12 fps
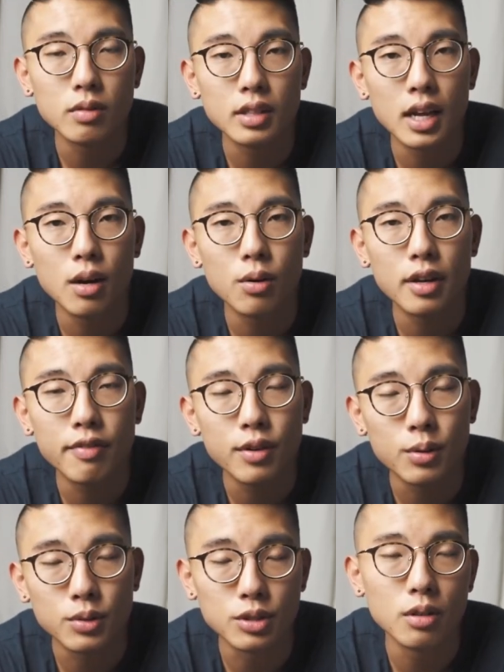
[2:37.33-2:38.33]
Now, if
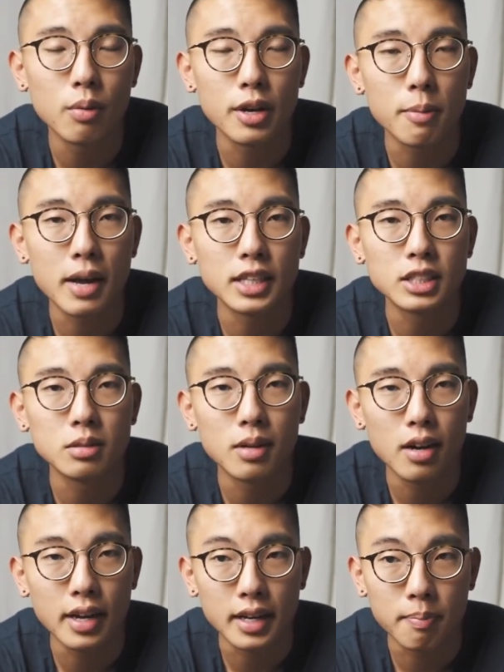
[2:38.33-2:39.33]
you do know what you're passionate
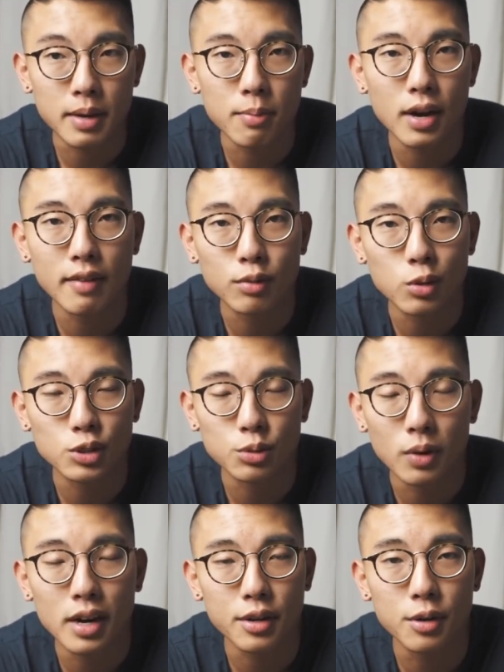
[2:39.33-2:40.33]
about and people have told you,
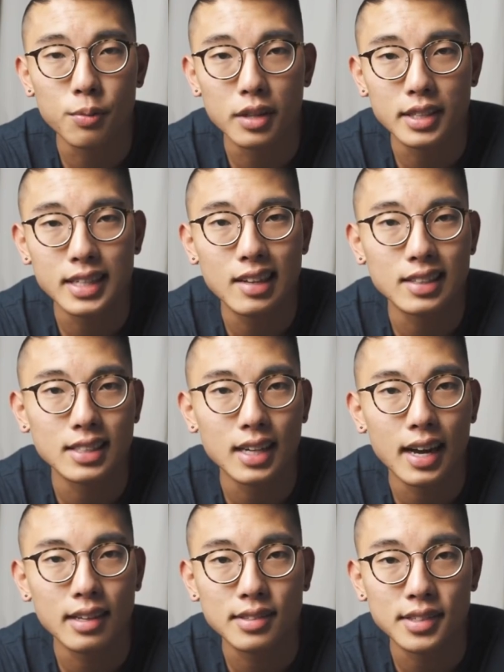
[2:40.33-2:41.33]
wow, you're really talented
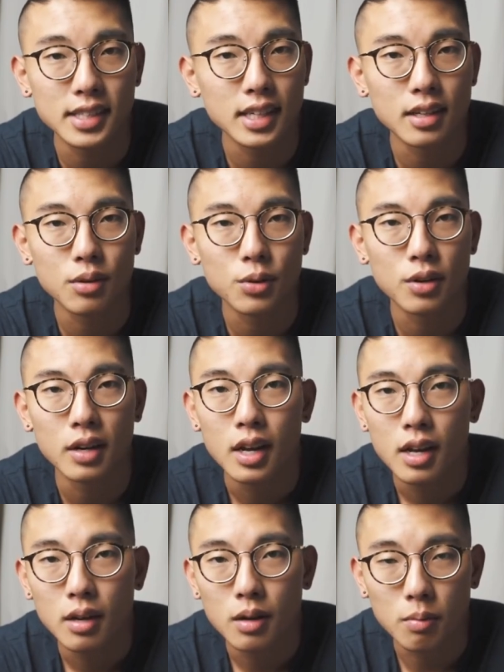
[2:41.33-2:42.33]
at singing or
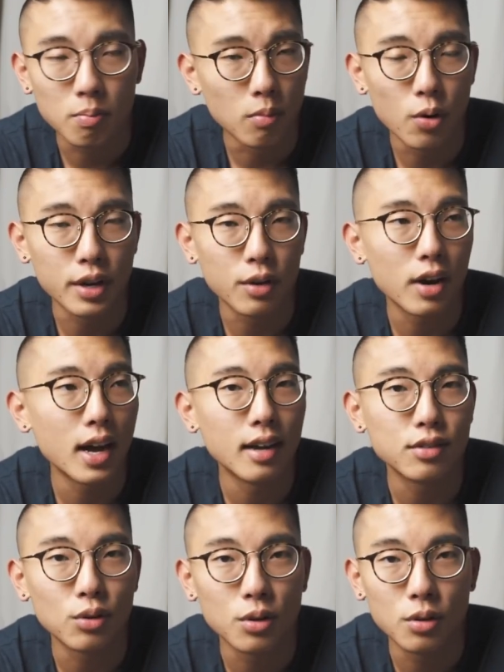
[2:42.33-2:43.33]
mowing
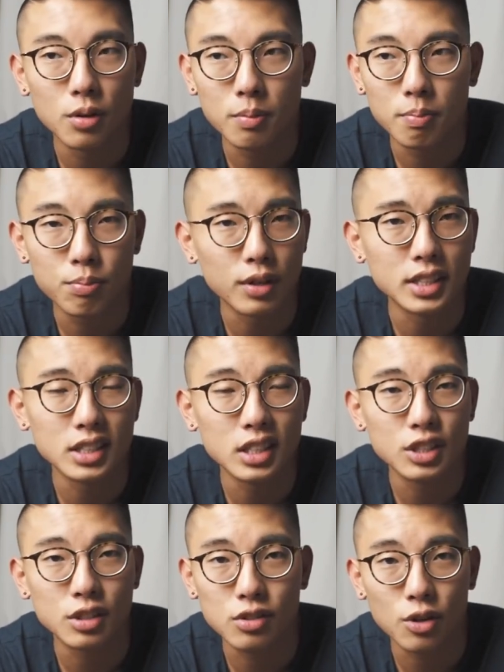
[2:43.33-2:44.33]
grass or printing
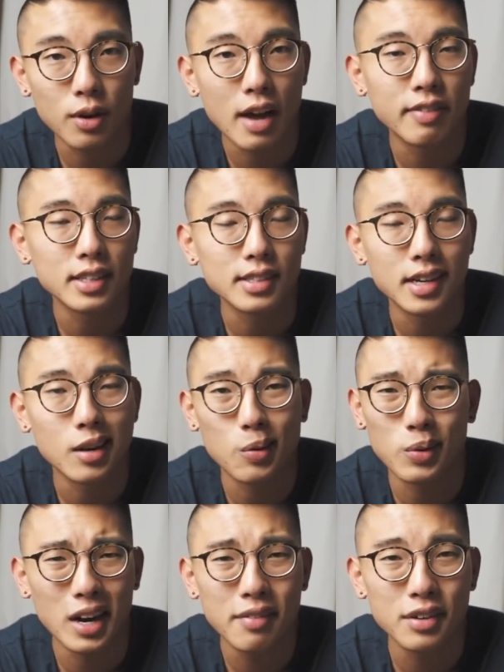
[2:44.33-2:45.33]
t-shirts or graphic design or
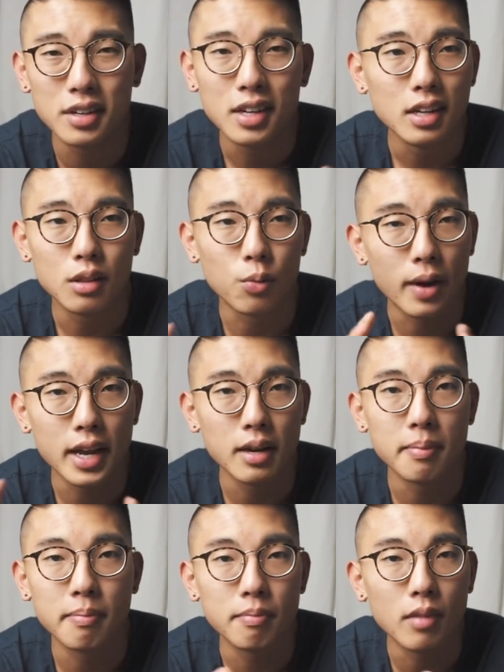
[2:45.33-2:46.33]
whatever the
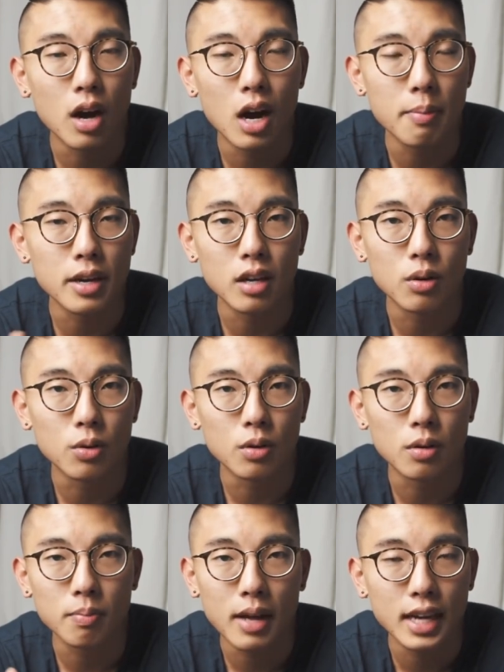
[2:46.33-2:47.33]
random hobby
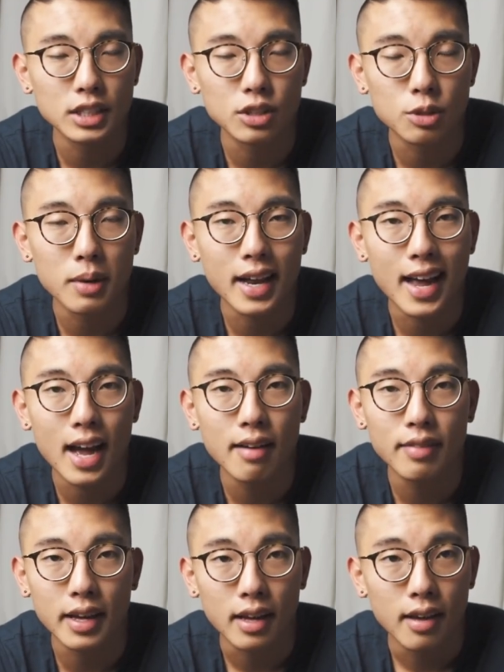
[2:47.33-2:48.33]
or passion you might
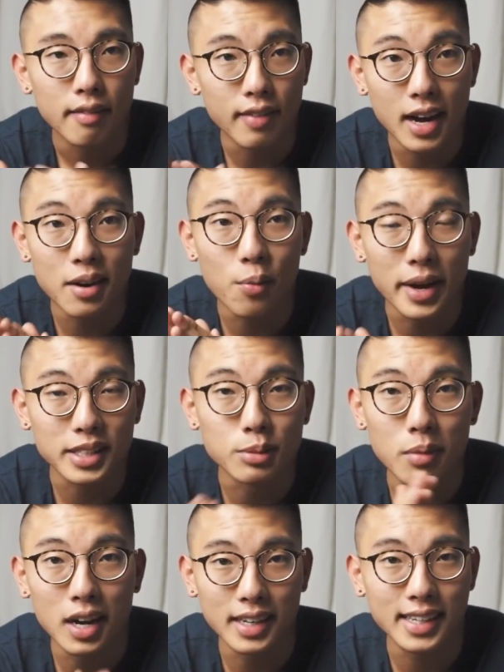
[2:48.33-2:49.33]
have, like find a way to
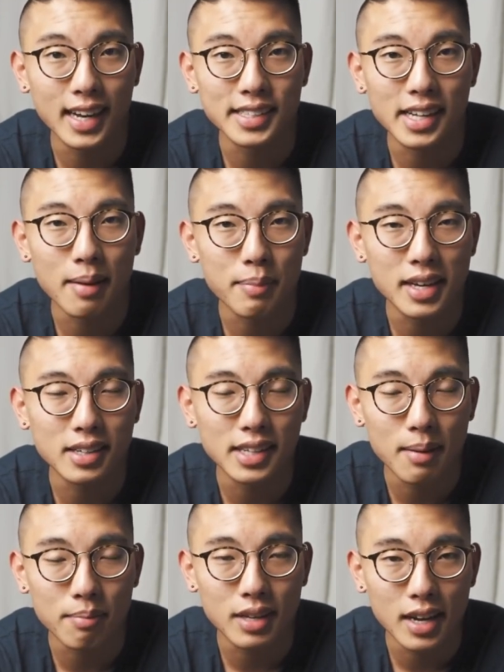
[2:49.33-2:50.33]
monetize that because
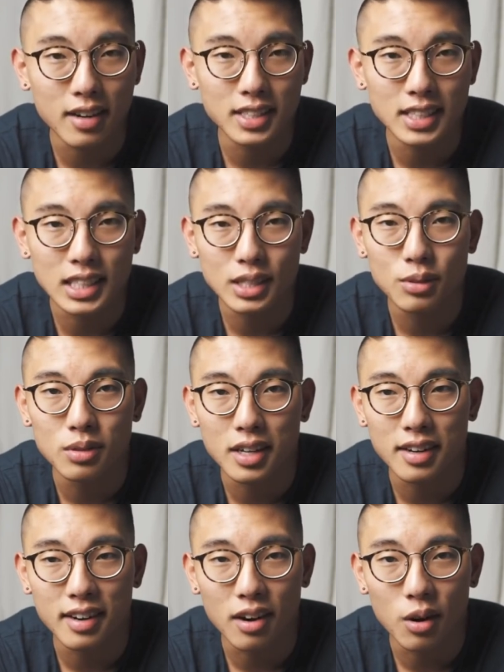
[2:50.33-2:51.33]
I'm guarantee you
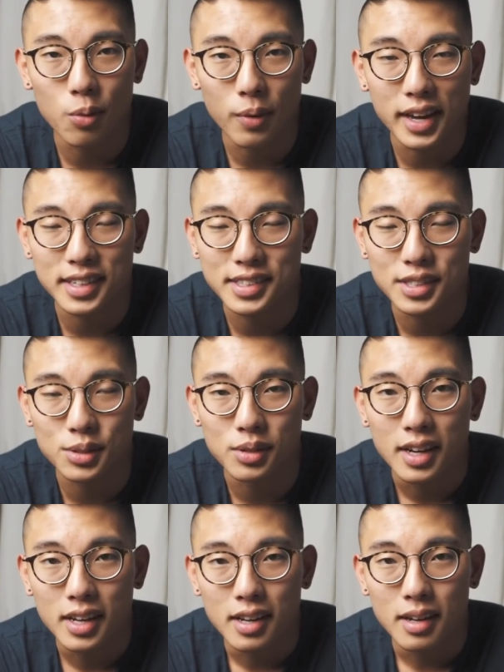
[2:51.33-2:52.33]
there are ways to
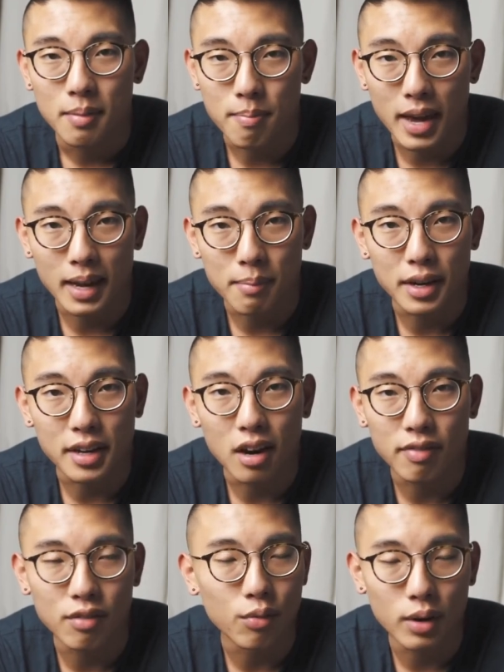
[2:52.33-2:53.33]
make money
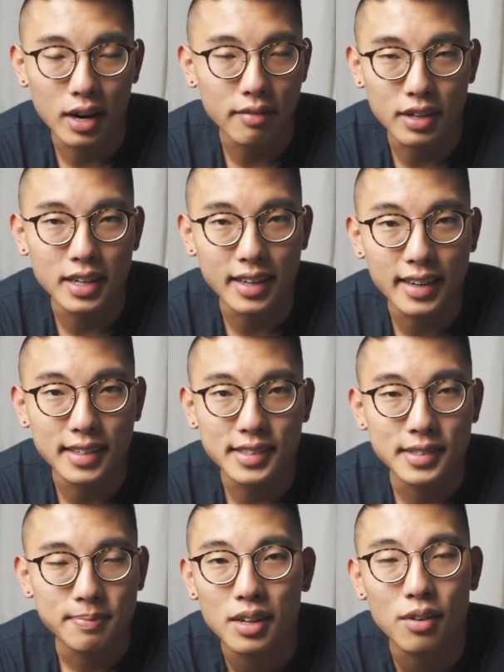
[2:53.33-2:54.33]
off of whatever it
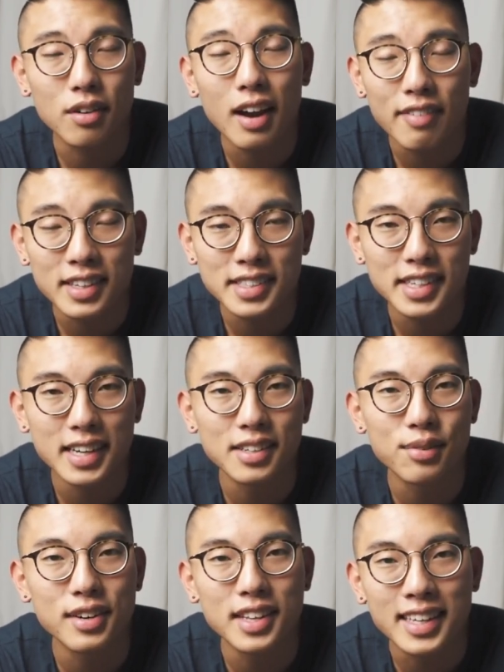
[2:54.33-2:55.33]
is graphic design
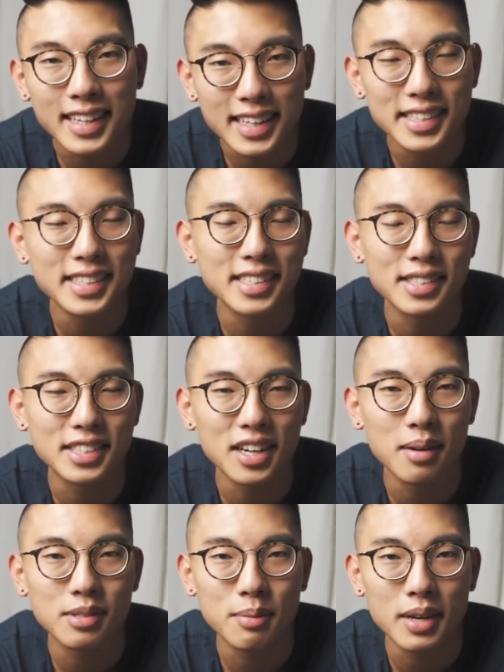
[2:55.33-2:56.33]
is one of the easiest
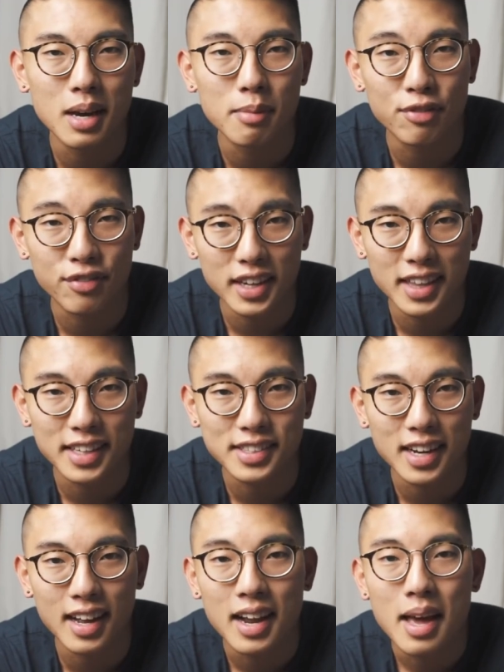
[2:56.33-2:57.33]
jobs to become a
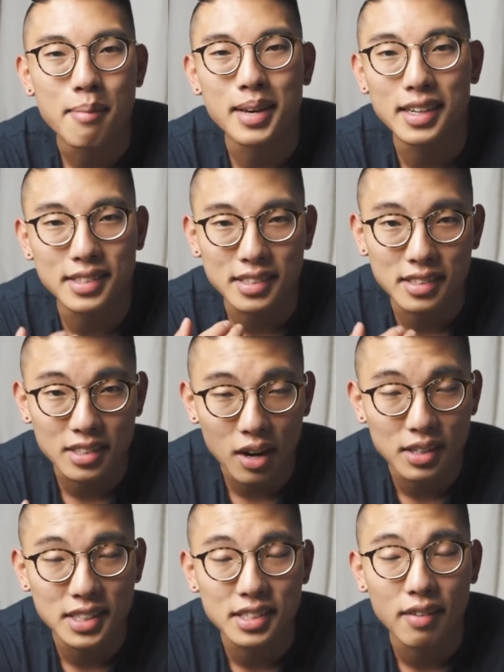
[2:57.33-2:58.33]
freelancer at because
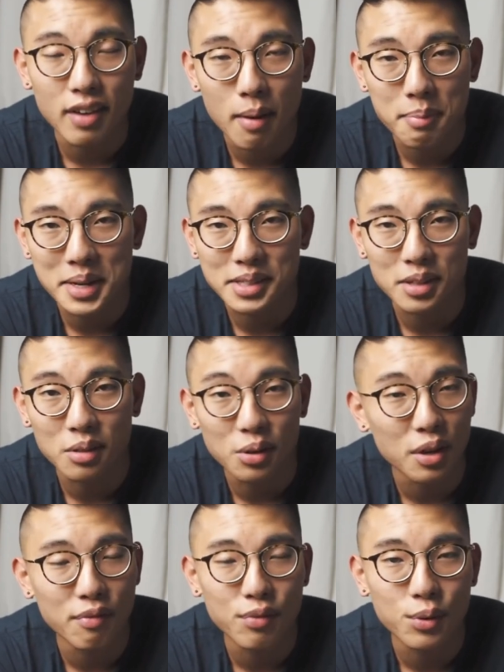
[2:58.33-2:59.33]
dozens of companies are
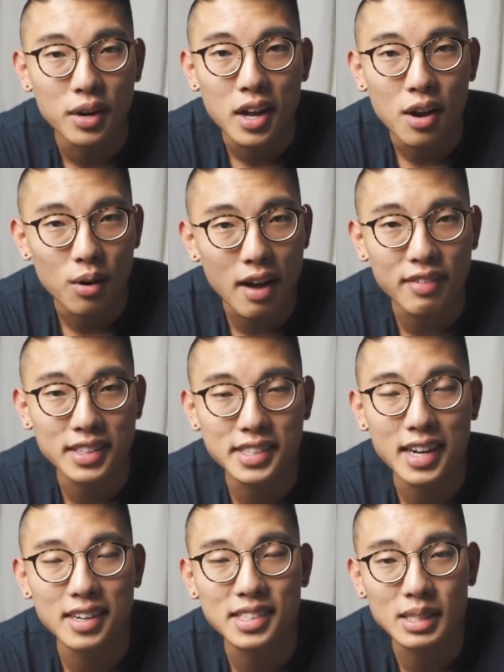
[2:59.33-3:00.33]
looking for graphic
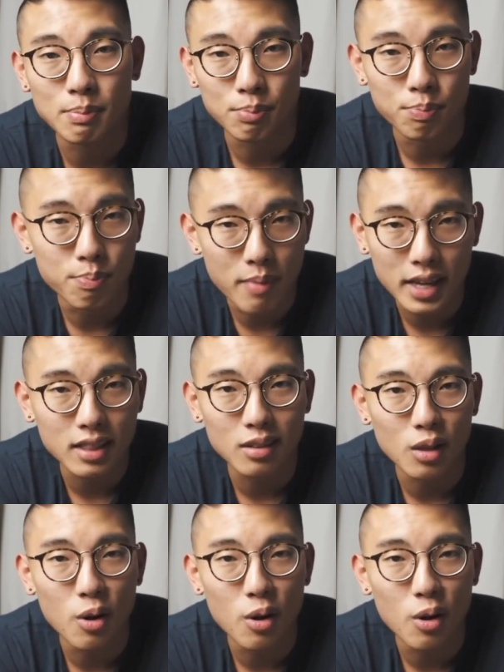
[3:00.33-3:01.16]
designers to make their